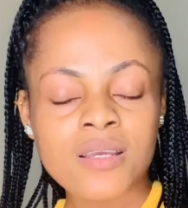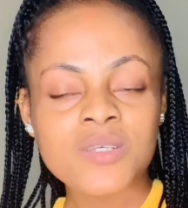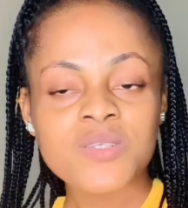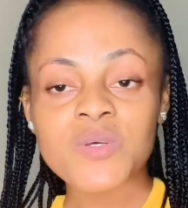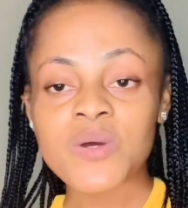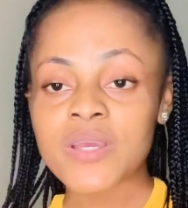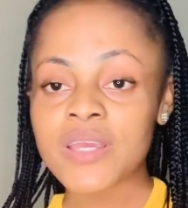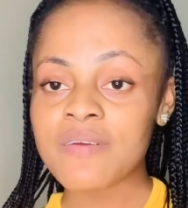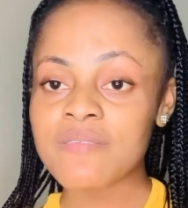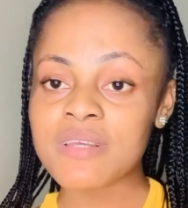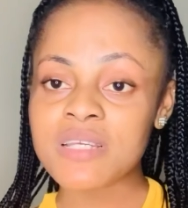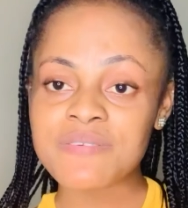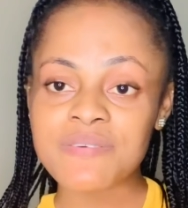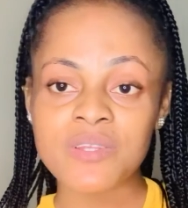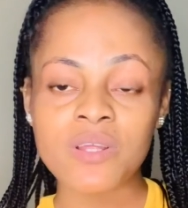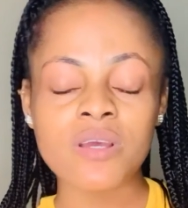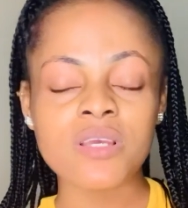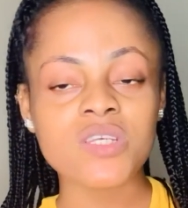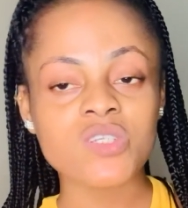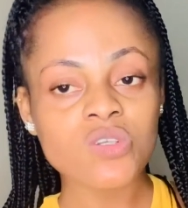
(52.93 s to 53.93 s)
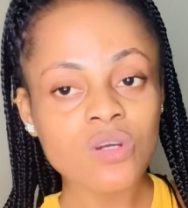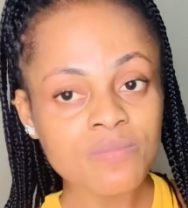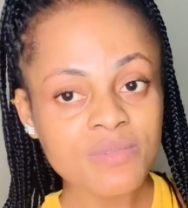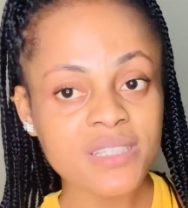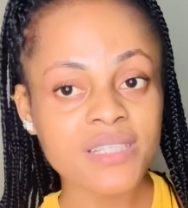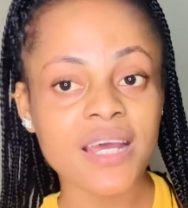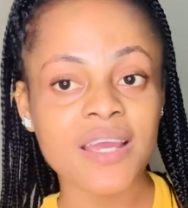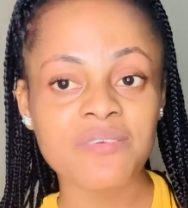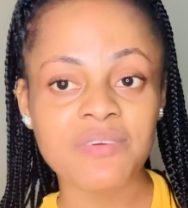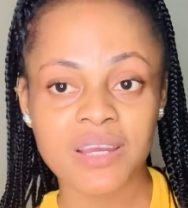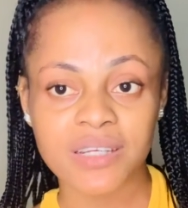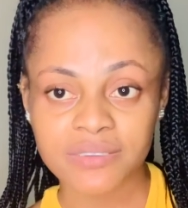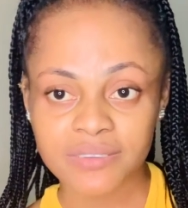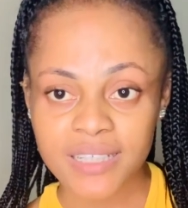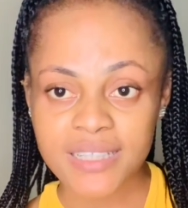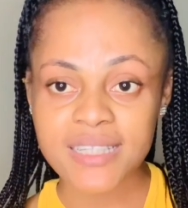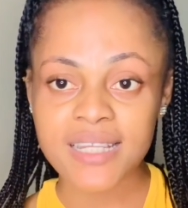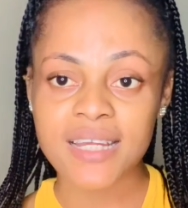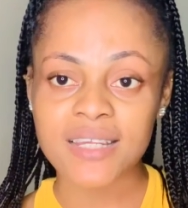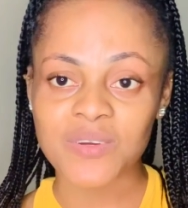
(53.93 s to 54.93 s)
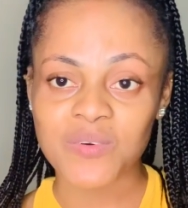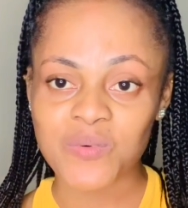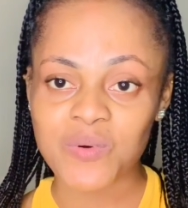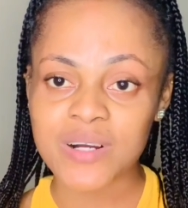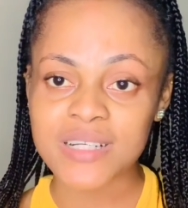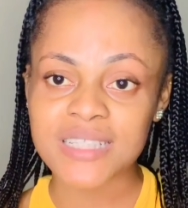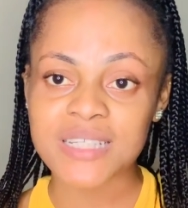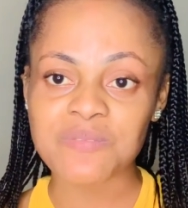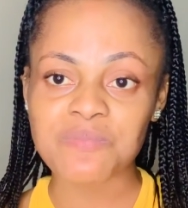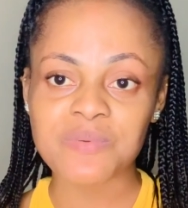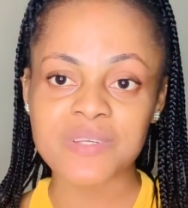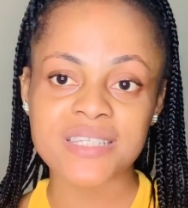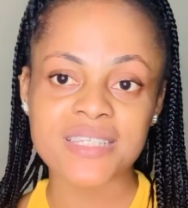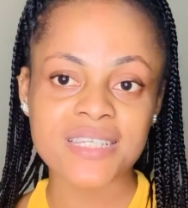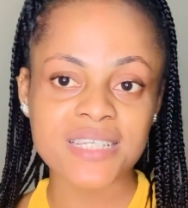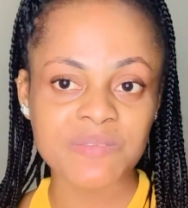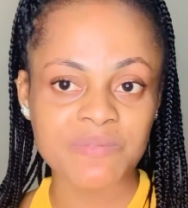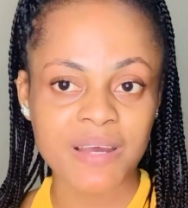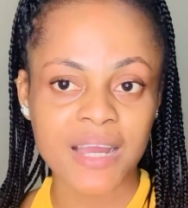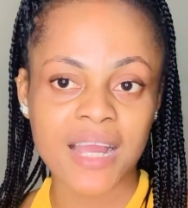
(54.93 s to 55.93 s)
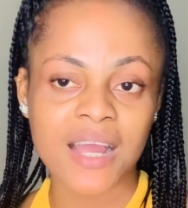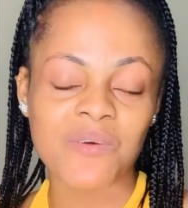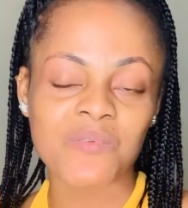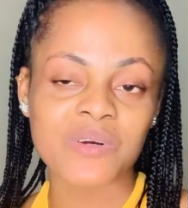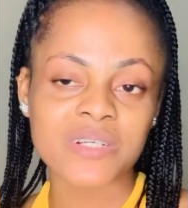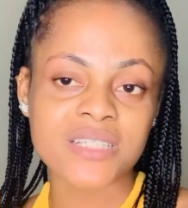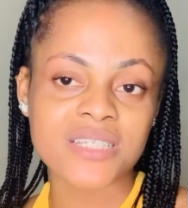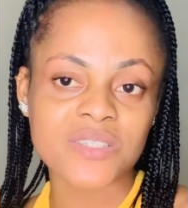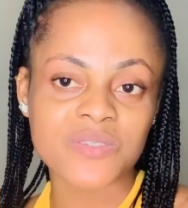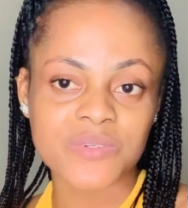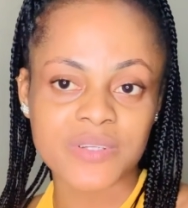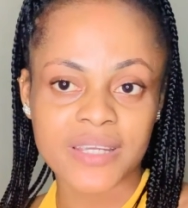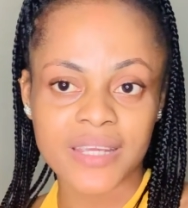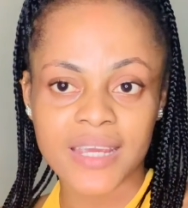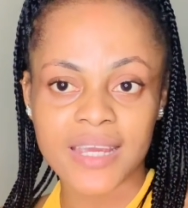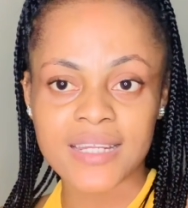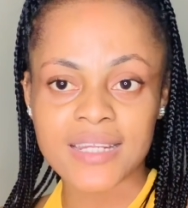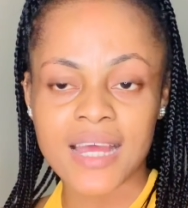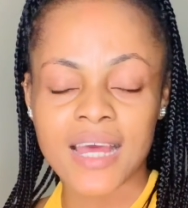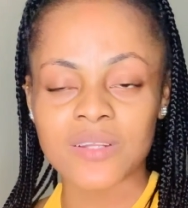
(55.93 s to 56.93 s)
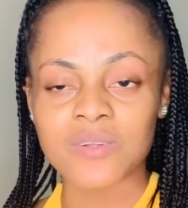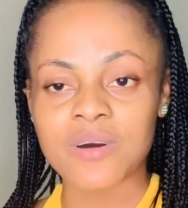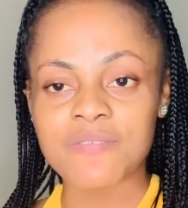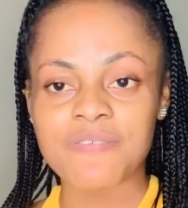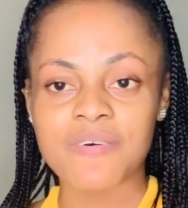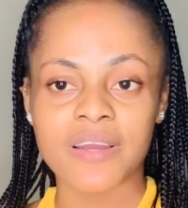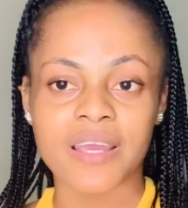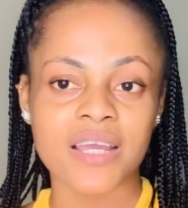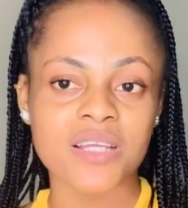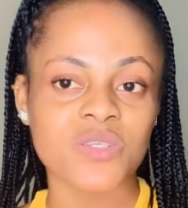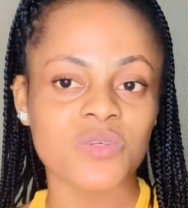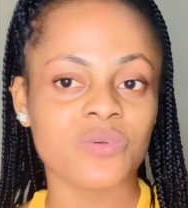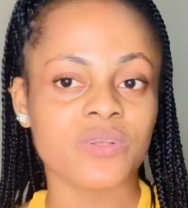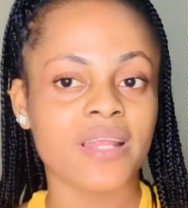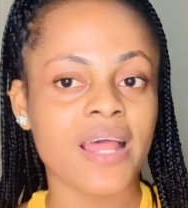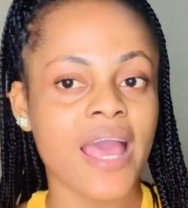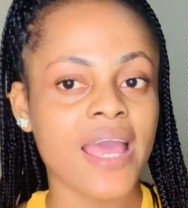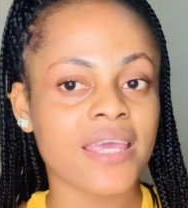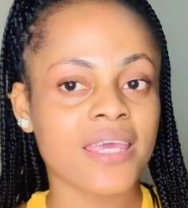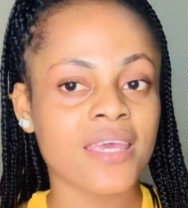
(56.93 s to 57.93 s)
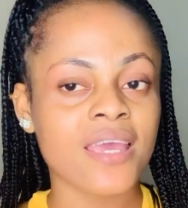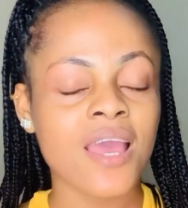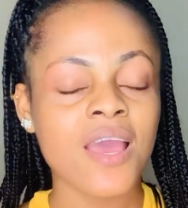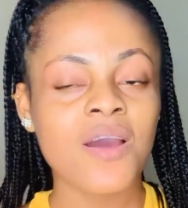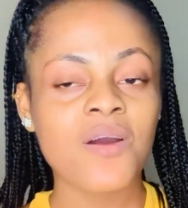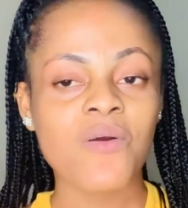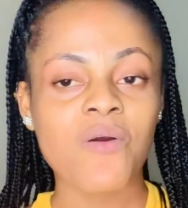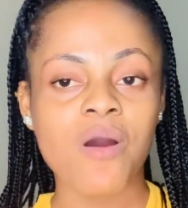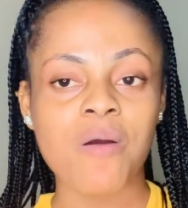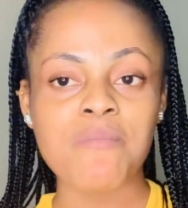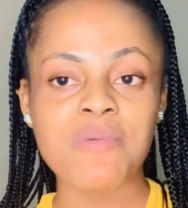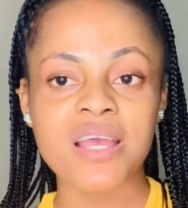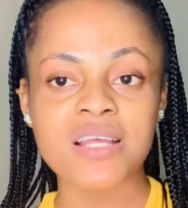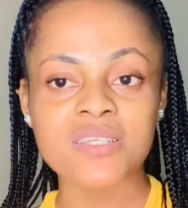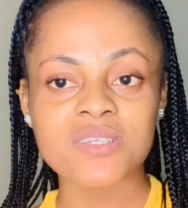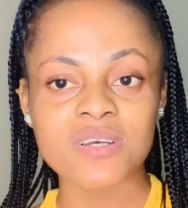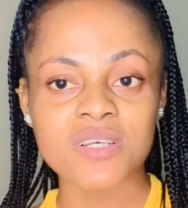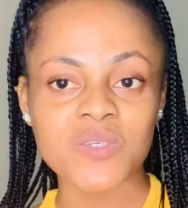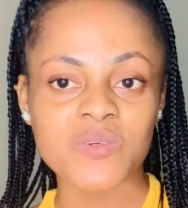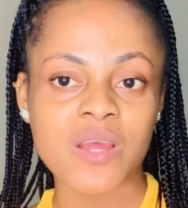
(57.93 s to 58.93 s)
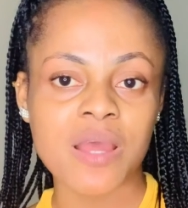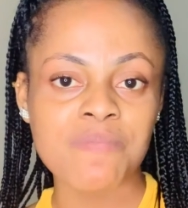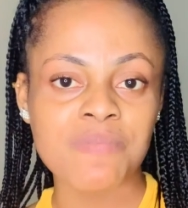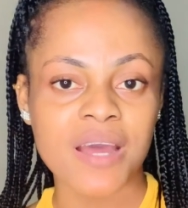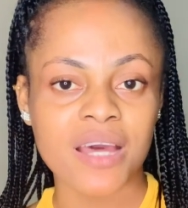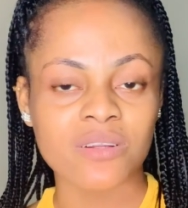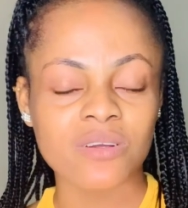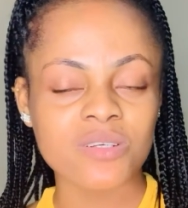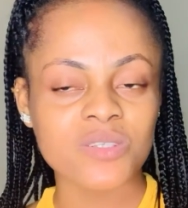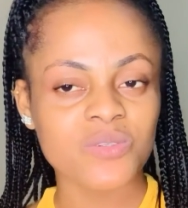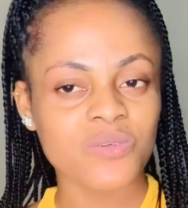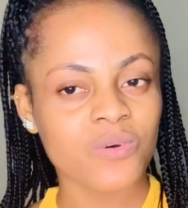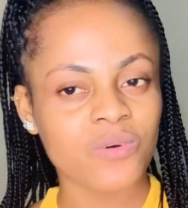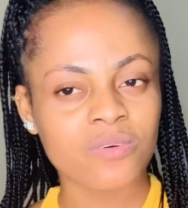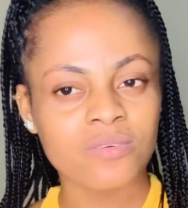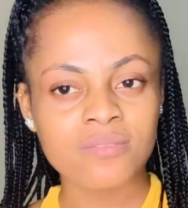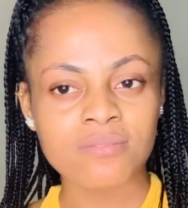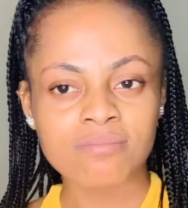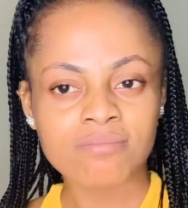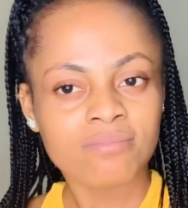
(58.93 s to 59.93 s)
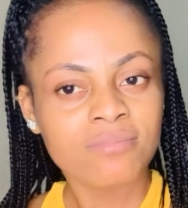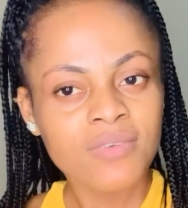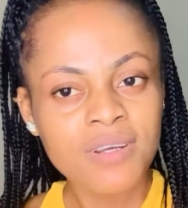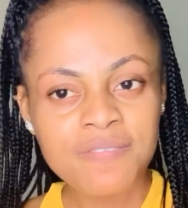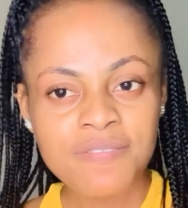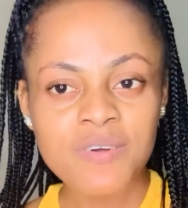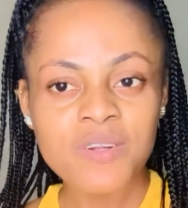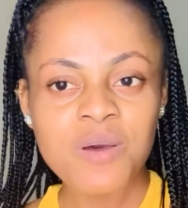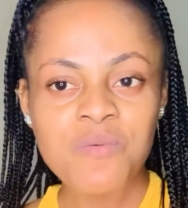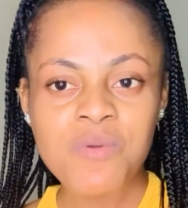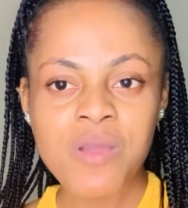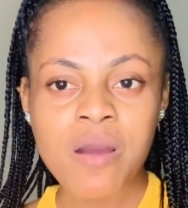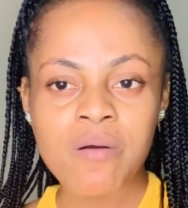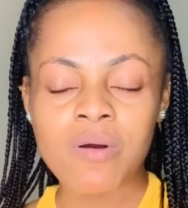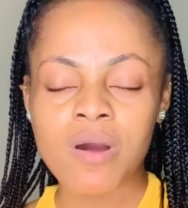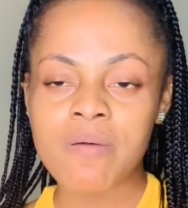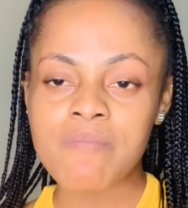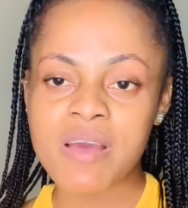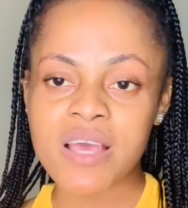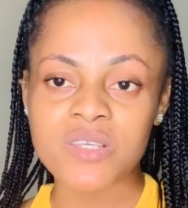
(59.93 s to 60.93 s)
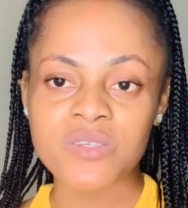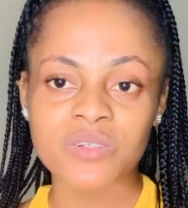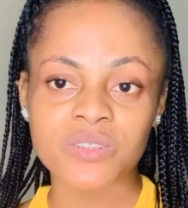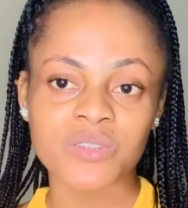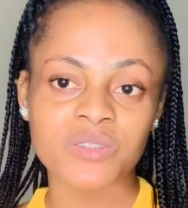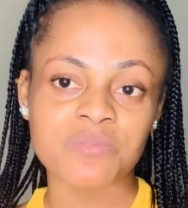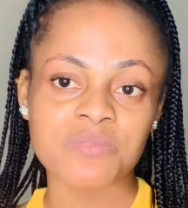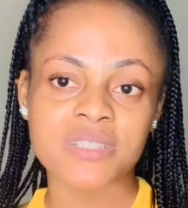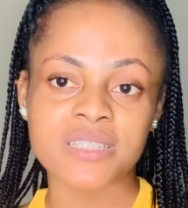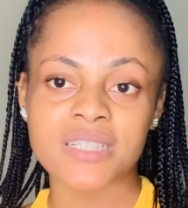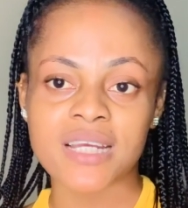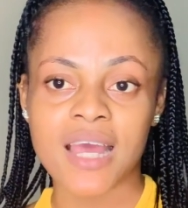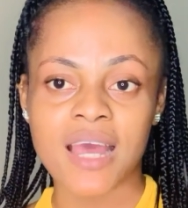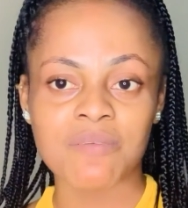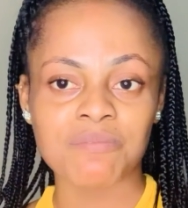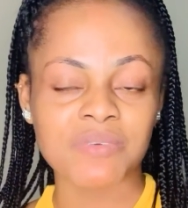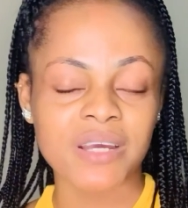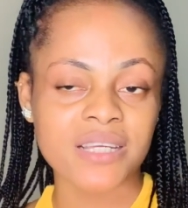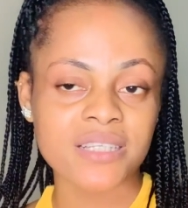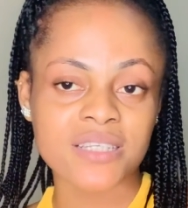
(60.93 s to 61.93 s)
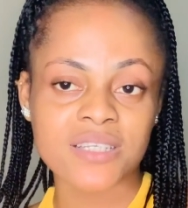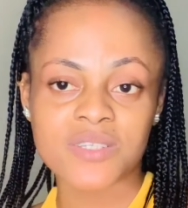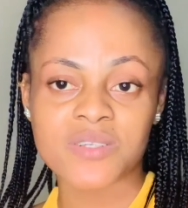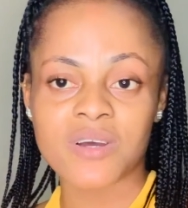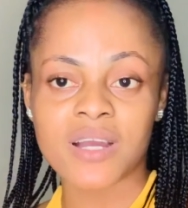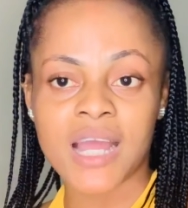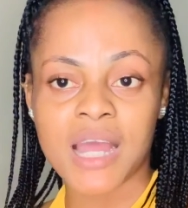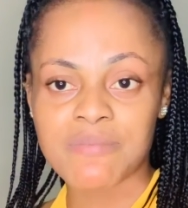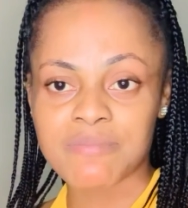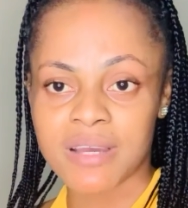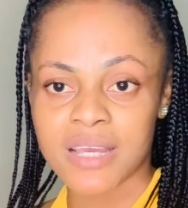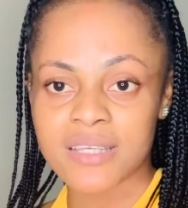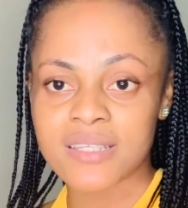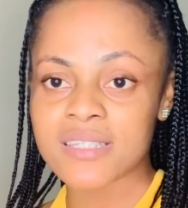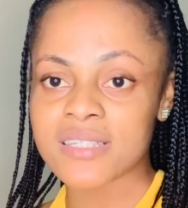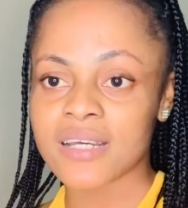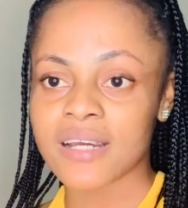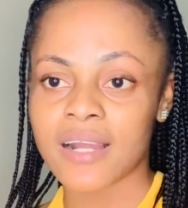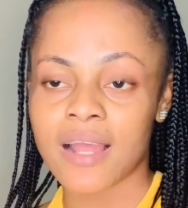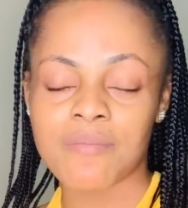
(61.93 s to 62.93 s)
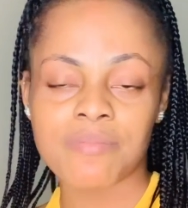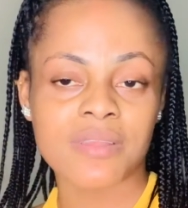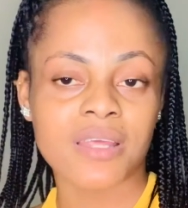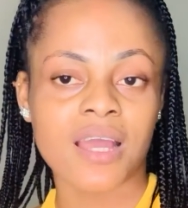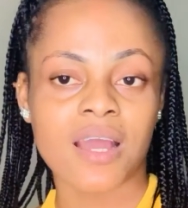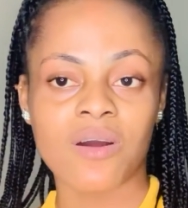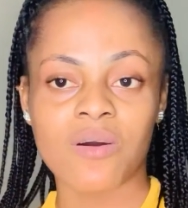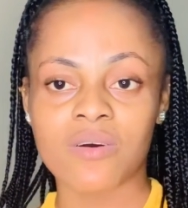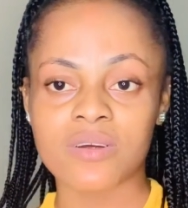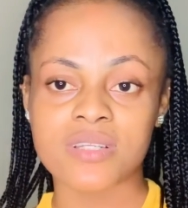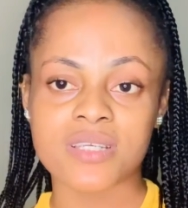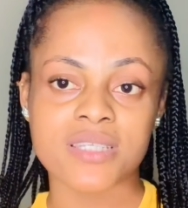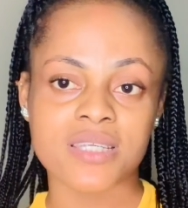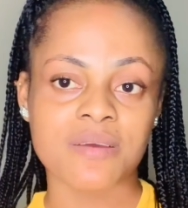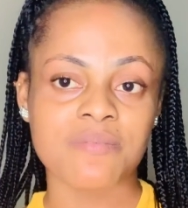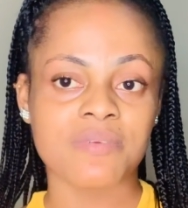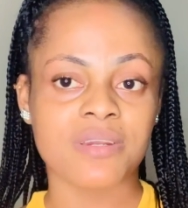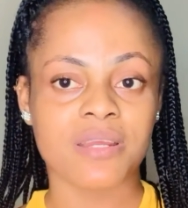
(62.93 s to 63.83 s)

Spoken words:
So if this video is something that you're interested in watching, please sit back and watch it to the end, and don't forget to like, comment, subscribe, and also follow me on all my social media. My TikTok and my Instagram, they are all the same